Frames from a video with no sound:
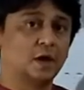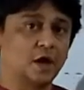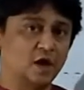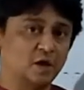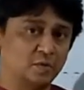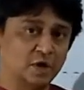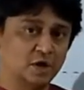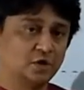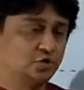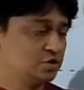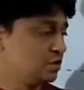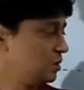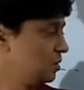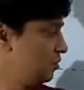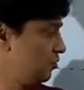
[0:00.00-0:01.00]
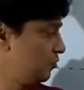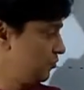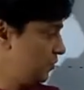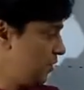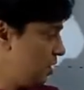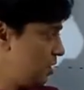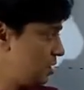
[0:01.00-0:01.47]
Image
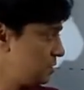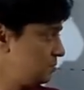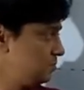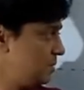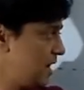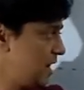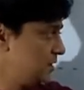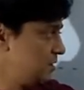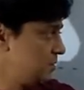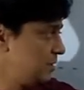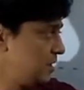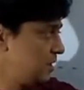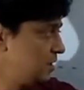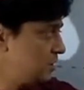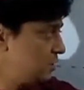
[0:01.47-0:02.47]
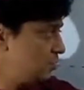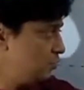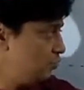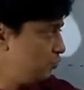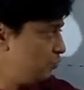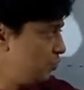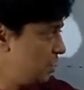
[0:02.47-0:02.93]
formed by the mirror
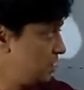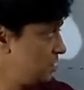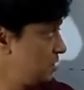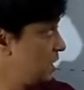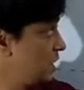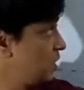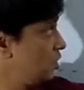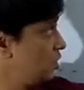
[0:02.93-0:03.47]
1